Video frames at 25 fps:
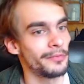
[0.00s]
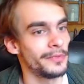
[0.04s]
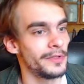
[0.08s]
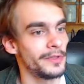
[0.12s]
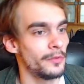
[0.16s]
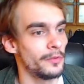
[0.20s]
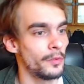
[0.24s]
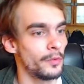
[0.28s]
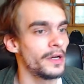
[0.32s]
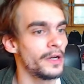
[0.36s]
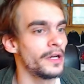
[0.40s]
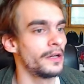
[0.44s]

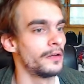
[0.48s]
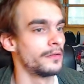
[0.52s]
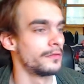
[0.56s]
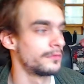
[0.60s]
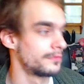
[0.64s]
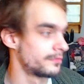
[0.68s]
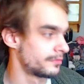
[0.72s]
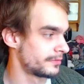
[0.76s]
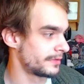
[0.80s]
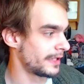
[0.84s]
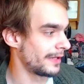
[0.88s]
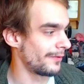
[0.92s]
were.
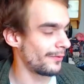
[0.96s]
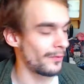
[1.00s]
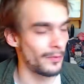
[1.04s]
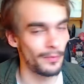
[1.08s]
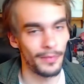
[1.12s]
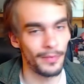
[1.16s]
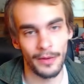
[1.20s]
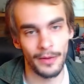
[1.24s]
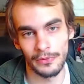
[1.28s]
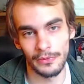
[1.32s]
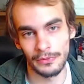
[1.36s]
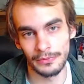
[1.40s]
They were
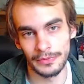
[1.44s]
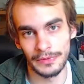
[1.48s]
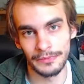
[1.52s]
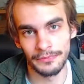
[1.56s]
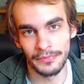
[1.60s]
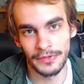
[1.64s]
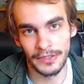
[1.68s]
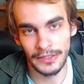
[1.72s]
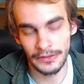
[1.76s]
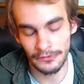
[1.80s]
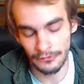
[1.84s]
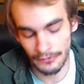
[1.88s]
probably
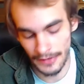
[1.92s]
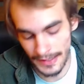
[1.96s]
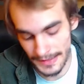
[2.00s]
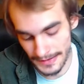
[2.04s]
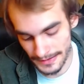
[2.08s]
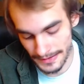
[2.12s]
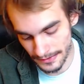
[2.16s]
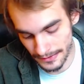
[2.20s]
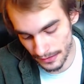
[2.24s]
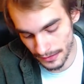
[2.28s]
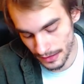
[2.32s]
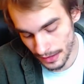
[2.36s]
pretty
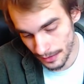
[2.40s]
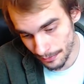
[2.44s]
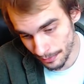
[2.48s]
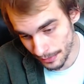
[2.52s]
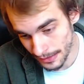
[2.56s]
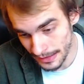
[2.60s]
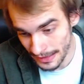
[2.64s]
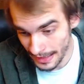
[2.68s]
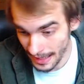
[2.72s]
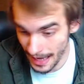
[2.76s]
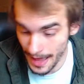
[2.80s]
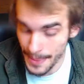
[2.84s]
resined up,
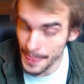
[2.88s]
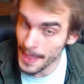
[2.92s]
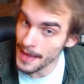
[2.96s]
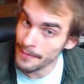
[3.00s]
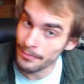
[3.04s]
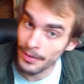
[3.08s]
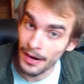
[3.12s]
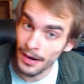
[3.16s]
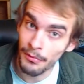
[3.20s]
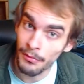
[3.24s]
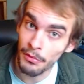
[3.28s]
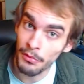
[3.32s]
and they
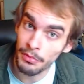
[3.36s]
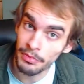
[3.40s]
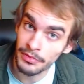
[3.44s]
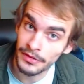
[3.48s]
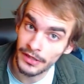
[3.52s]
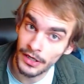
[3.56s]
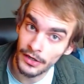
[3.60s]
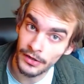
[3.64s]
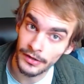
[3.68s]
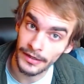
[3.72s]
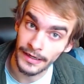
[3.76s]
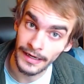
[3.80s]
probably
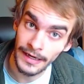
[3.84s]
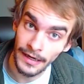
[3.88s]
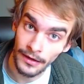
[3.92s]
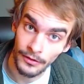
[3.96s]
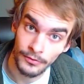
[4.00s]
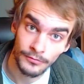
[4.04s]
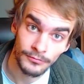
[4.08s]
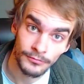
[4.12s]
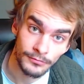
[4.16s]
are now.